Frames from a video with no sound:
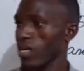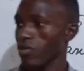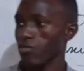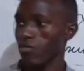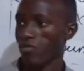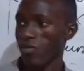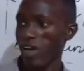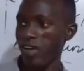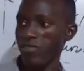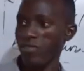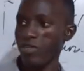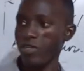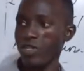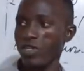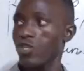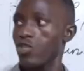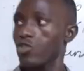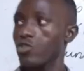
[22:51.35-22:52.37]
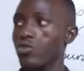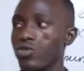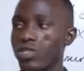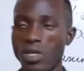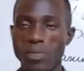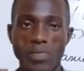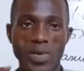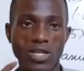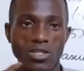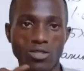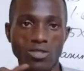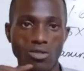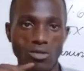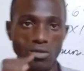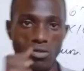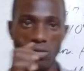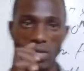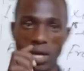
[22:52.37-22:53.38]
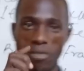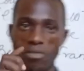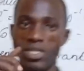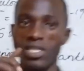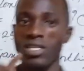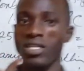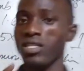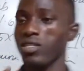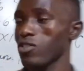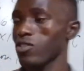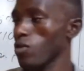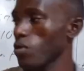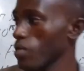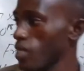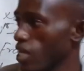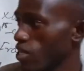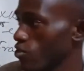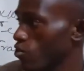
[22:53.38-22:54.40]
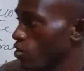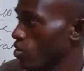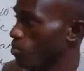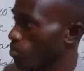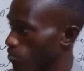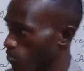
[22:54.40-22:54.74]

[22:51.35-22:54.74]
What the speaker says: If you've ever used a pencil, I mean, someone has done it